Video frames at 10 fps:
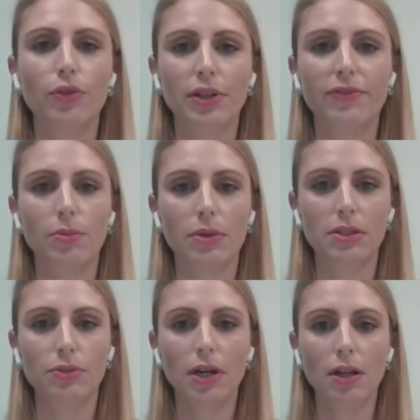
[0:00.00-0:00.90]
for the
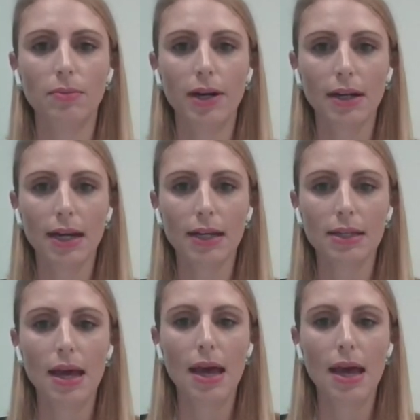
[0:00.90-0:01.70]
pharmaceutical market.